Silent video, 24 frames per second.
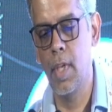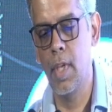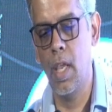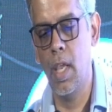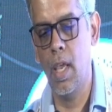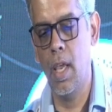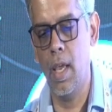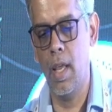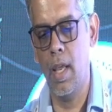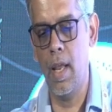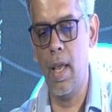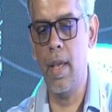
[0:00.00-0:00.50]

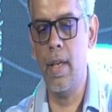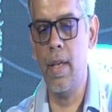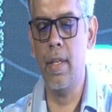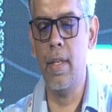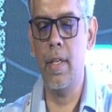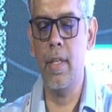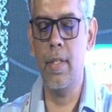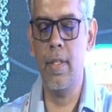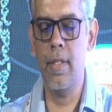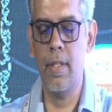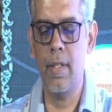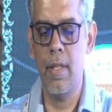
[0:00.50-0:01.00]

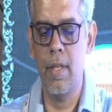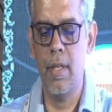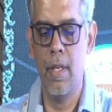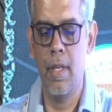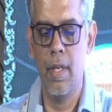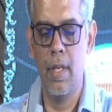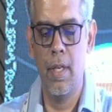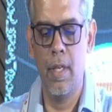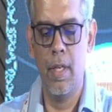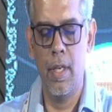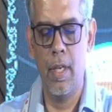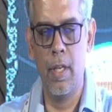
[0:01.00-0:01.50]
NITs,
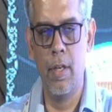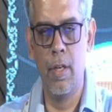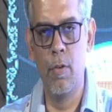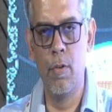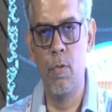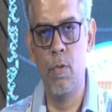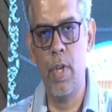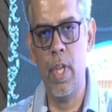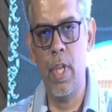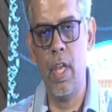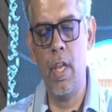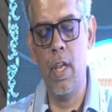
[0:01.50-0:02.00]

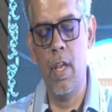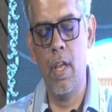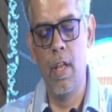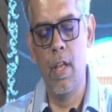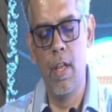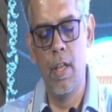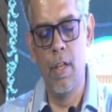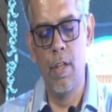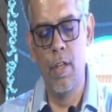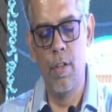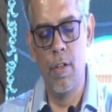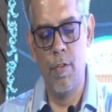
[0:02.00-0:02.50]
including
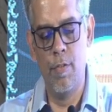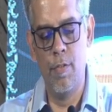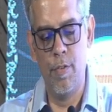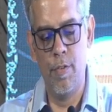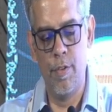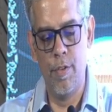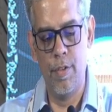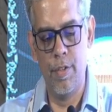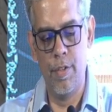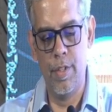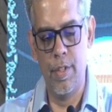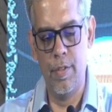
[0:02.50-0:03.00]

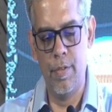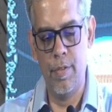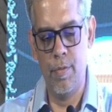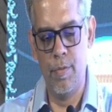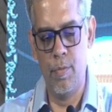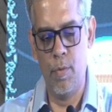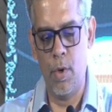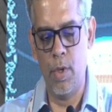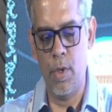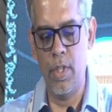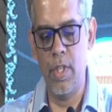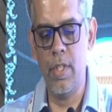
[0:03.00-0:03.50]

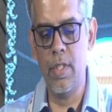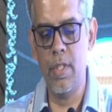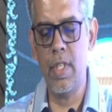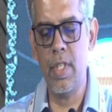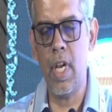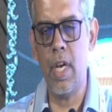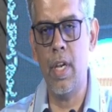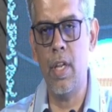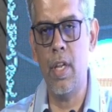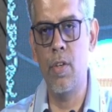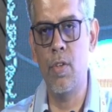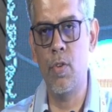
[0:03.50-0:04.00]
what this
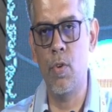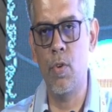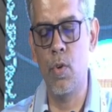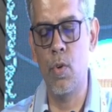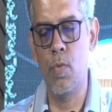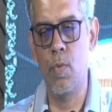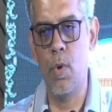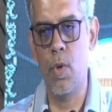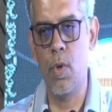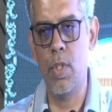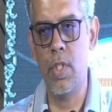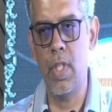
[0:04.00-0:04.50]
study showed,
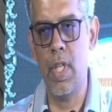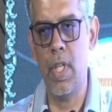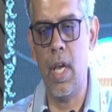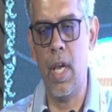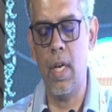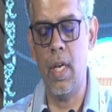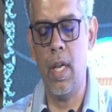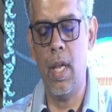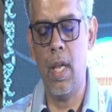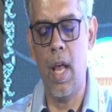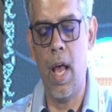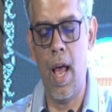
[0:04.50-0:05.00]
was
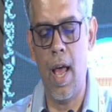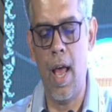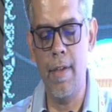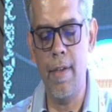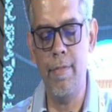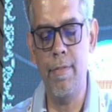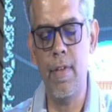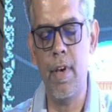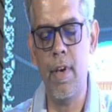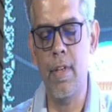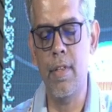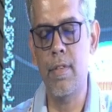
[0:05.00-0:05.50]
that high
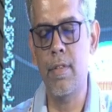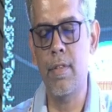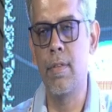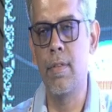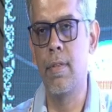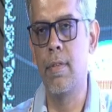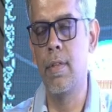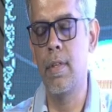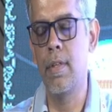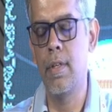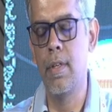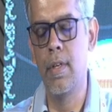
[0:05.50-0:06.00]
FAST
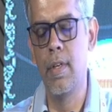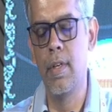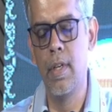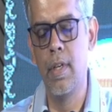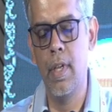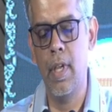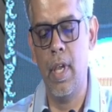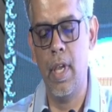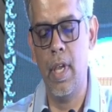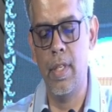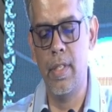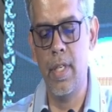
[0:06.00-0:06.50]
score,
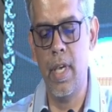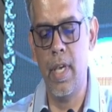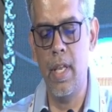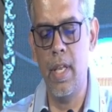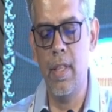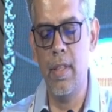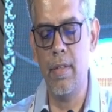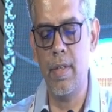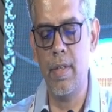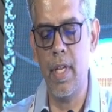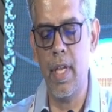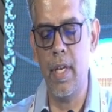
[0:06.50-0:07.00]

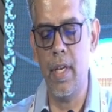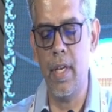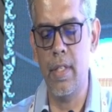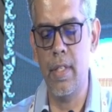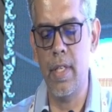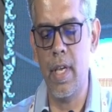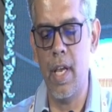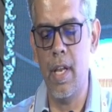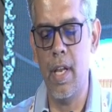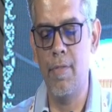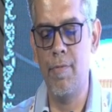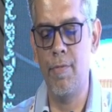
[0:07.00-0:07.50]
AGILE-3 and
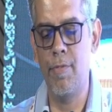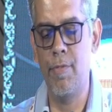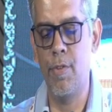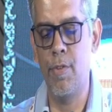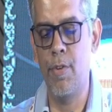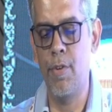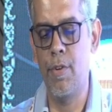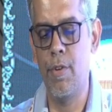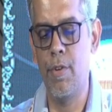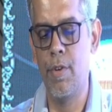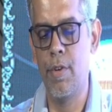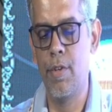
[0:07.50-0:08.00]

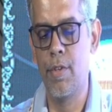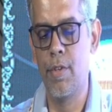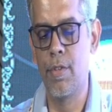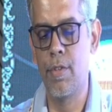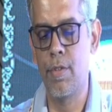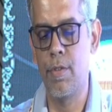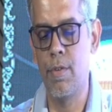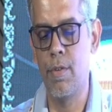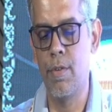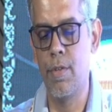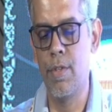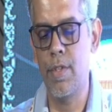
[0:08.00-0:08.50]
AGILE-4
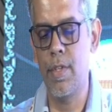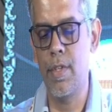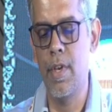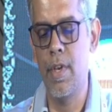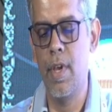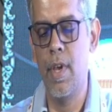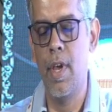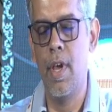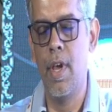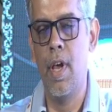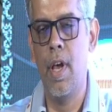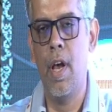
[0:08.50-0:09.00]
scores
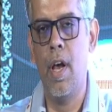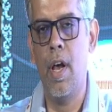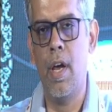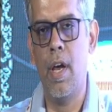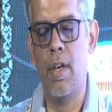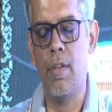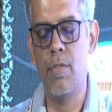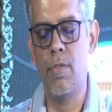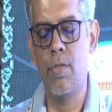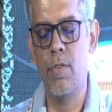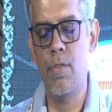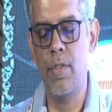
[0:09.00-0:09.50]
are
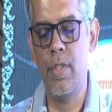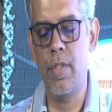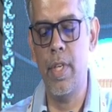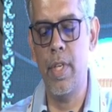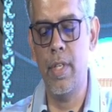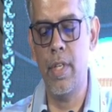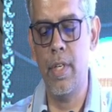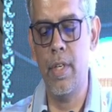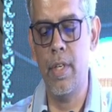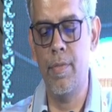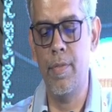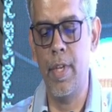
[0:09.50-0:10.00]

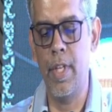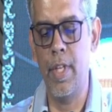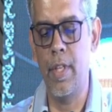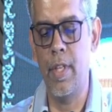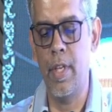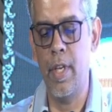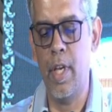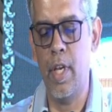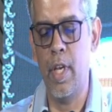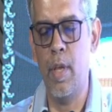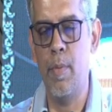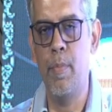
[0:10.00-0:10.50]
associated with
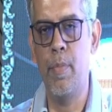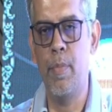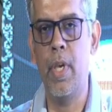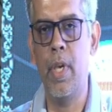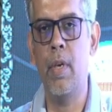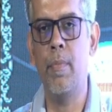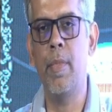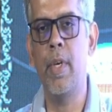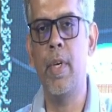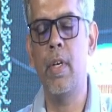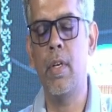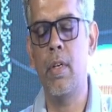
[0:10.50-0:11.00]
an
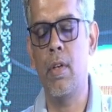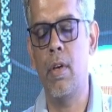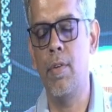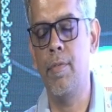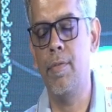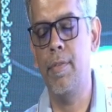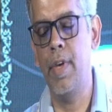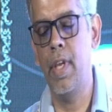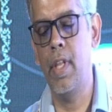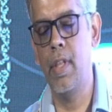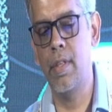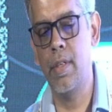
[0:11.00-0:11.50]
impairment
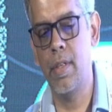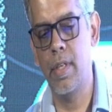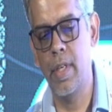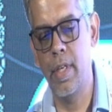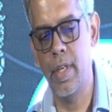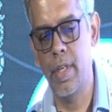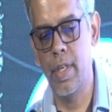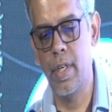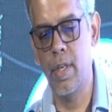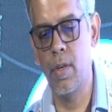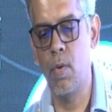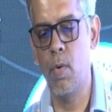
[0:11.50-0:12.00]
of
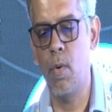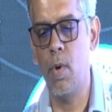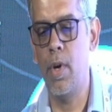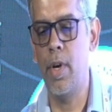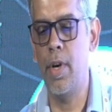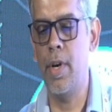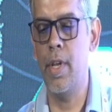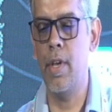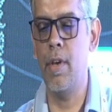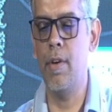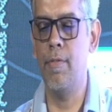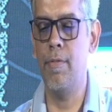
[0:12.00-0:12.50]
health-related
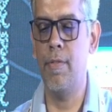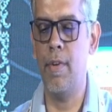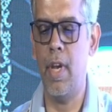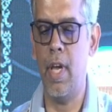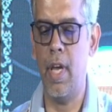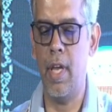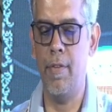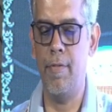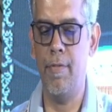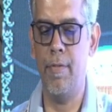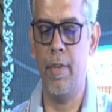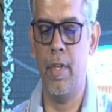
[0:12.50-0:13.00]
quality of
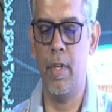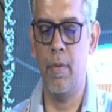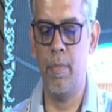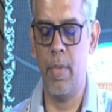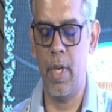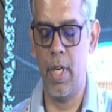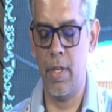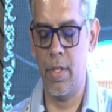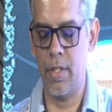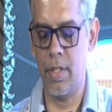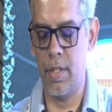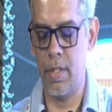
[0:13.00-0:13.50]
life in
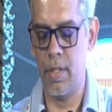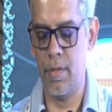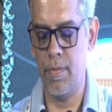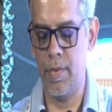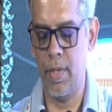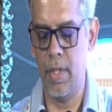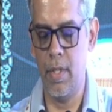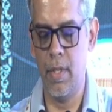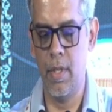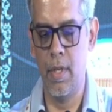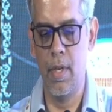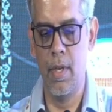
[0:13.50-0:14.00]
patients
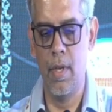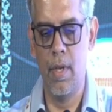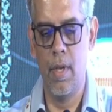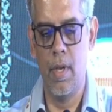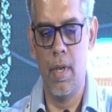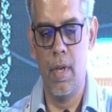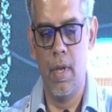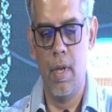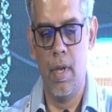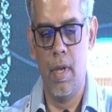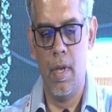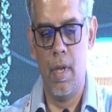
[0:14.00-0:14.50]
with
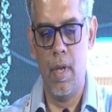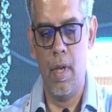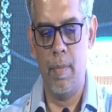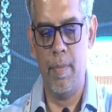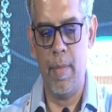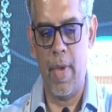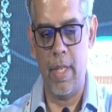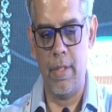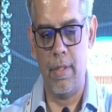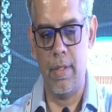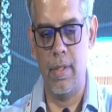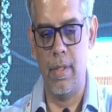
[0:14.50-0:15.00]

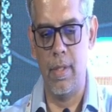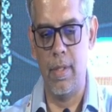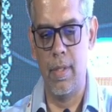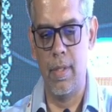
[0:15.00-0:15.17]
MASLD.